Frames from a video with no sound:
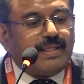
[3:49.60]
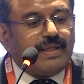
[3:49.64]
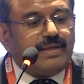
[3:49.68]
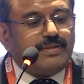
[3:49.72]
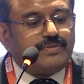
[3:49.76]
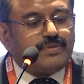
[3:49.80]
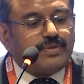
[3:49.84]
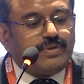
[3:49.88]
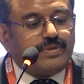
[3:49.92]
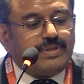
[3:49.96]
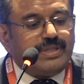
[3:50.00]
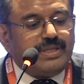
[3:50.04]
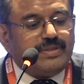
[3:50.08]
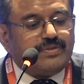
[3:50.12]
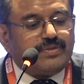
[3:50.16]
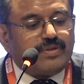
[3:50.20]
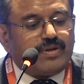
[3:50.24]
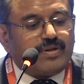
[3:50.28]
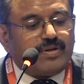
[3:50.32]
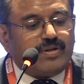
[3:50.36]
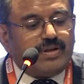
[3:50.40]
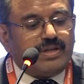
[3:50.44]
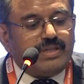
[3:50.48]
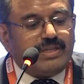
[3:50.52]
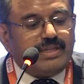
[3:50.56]
So these
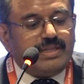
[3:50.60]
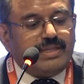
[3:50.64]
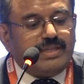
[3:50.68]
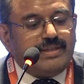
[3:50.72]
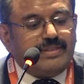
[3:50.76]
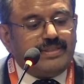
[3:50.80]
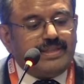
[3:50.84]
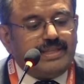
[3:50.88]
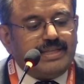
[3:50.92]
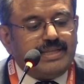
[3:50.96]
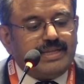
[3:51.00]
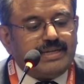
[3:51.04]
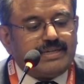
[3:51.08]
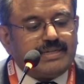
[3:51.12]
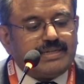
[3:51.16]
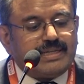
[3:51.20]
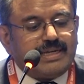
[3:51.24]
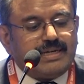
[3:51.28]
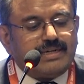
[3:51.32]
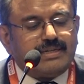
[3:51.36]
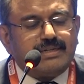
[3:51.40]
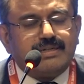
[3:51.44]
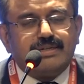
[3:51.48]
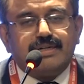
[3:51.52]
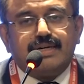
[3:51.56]
are all in the
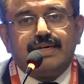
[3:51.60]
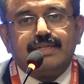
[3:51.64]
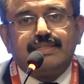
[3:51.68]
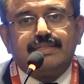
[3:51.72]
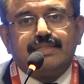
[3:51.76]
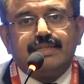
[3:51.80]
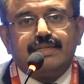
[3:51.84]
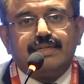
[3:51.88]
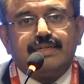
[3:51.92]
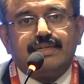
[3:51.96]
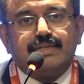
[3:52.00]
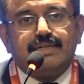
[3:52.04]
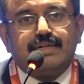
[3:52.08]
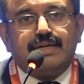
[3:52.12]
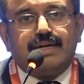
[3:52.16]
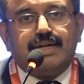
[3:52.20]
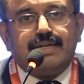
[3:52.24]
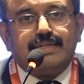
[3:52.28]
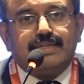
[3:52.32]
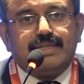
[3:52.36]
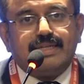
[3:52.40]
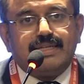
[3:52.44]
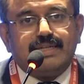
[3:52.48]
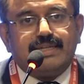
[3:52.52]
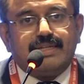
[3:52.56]
tongue, at the
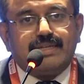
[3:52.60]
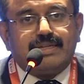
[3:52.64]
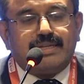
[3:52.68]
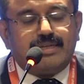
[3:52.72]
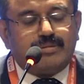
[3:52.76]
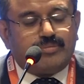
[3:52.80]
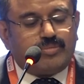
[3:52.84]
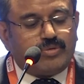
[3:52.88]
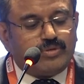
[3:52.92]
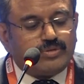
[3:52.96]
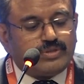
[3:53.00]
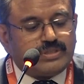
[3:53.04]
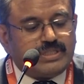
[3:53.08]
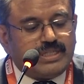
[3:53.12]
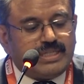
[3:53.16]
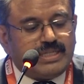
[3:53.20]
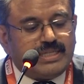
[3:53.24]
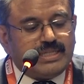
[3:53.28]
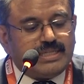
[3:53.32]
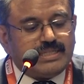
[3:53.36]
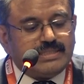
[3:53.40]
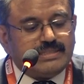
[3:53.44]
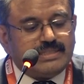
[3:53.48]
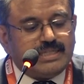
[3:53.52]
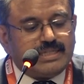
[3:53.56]
anterior and
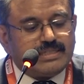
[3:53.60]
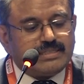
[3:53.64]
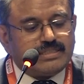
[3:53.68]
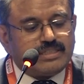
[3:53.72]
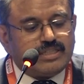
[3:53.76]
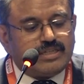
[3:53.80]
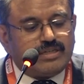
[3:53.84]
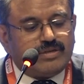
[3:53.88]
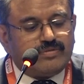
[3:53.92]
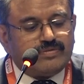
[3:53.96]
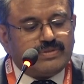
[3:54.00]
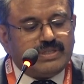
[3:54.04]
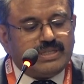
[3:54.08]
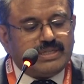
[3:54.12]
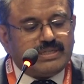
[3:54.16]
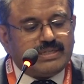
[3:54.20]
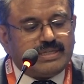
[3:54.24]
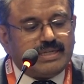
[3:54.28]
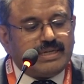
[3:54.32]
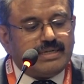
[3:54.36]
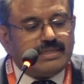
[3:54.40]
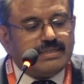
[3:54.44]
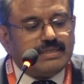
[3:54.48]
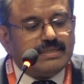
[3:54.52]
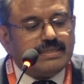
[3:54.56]
posterior junction of the
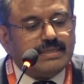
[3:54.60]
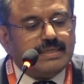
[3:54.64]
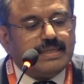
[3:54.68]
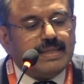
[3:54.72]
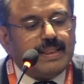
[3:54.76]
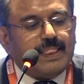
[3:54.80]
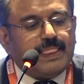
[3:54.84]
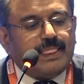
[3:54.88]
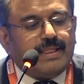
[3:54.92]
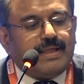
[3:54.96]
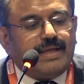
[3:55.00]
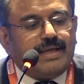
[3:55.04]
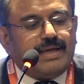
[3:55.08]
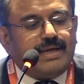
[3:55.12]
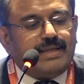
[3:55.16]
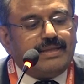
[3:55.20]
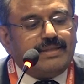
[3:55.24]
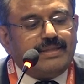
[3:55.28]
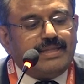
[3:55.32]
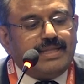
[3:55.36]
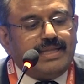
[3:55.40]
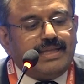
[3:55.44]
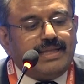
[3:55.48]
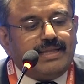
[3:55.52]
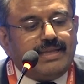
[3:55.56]
tongue
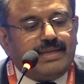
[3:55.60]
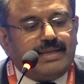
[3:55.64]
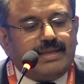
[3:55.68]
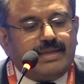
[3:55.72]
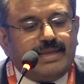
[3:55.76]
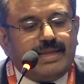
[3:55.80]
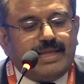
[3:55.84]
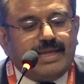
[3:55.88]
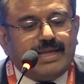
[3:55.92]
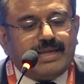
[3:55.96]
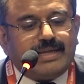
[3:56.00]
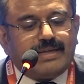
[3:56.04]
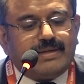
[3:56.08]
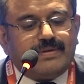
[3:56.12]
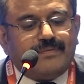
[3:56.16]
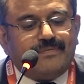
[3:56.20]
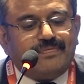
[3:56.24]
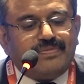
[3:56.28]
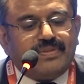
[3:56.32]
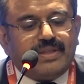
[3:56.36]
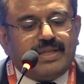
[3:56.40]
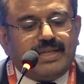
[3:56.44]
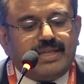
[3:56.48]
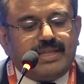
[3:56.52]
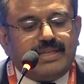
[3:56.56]
and the neck.
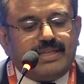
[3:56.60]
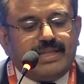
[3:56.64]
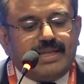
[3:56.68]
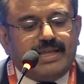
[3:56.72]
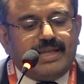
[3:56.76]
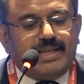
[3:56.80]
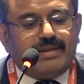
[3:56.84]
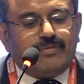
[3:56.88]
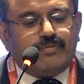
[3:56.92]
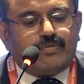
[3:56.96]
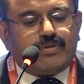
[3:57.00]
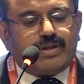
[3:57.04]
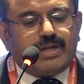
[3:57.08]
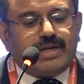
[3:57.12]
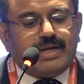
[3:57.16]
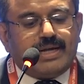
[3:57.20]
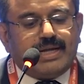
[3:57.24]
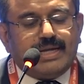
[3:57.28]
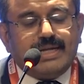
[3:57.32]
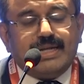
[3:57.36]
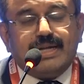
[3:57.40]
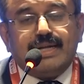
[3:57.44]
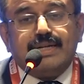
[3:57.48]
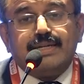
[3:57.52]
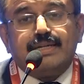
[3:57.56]
In the
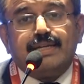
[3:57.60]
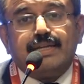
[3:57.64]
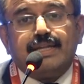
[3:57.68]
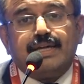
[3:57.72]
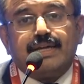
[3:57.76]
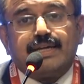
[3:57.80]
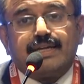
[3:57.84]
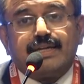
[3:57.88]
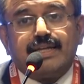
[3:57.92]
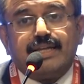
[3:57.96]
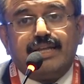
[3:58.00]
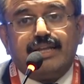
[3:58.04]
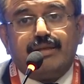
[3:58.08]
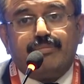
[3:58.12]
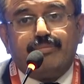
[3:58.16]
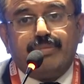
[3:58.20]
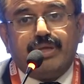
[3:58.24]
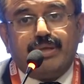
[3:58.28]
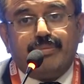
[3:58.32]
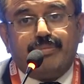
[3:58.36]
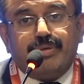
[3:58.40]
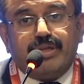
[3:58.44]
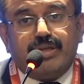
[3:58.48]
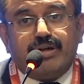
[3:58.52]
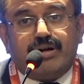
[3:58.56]
infrahyoid neck, it
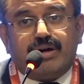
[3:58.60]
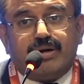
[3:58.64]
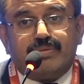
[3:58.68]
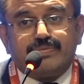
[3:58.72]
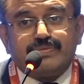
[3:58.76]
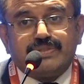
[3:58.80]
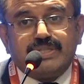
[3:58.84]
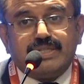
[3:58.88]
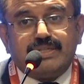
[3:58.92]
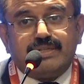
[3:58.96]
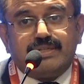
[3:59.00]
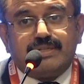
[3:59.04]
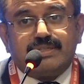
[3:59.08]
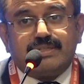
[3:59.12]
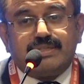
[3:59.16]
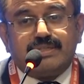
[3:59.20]
may be absent at